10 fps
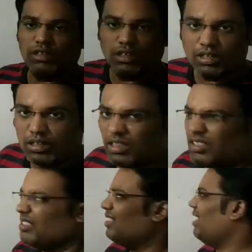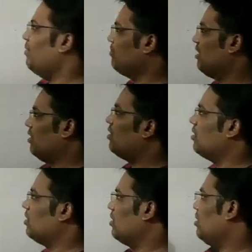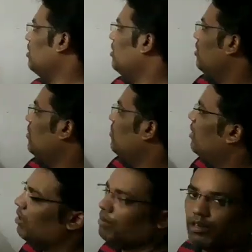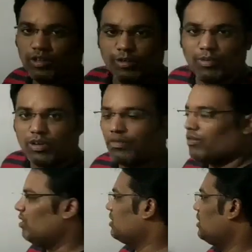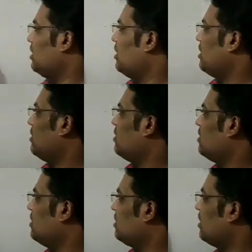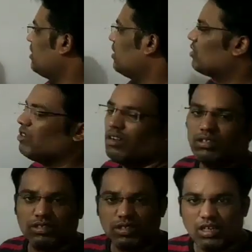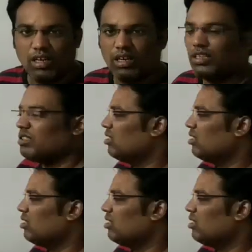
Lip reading: the same thing, variable to the power of constant, set it constant,